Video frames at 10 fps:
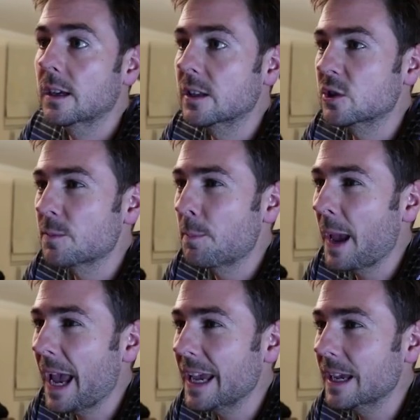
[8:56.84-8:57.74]
and just
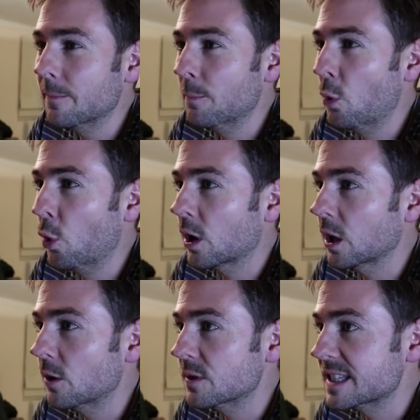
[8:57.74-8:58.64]
paying more
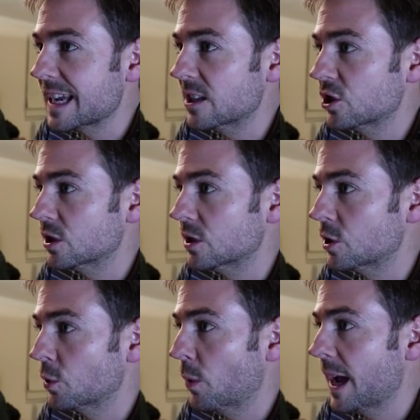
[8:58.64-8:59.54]
close attention
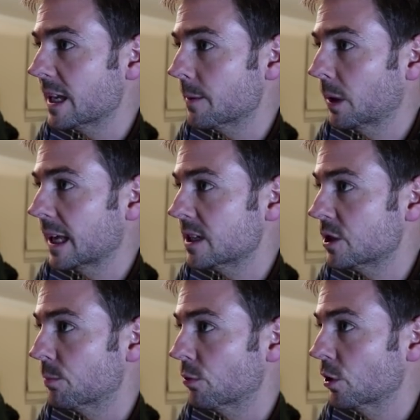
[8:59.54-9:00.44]
to where you
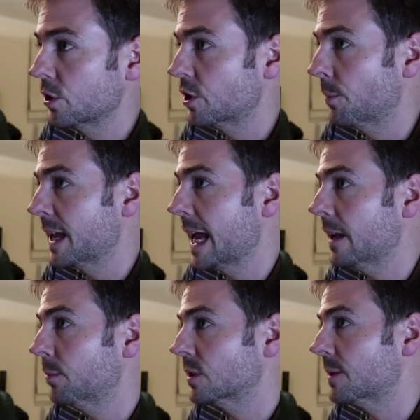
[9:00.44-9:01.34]
place your brush. You'll be
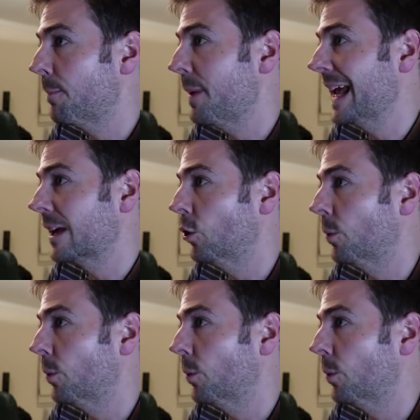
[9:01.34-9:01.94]
able to pick